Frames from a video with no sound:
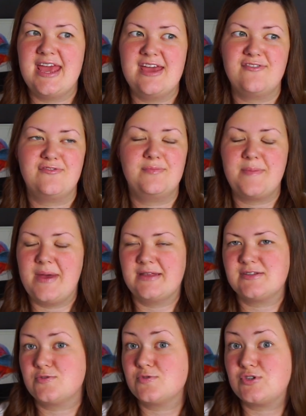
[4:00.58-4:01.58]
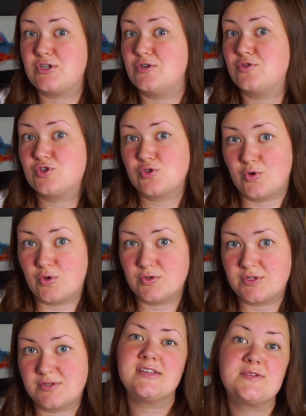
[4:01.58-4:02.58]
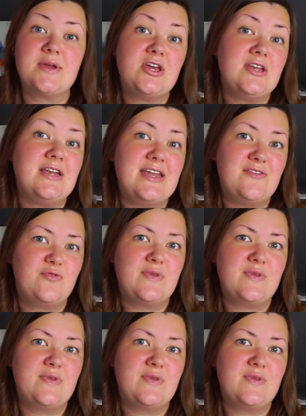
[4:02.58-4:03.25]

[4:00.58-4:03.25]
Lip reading: if my pencil's too short. So I couldn't live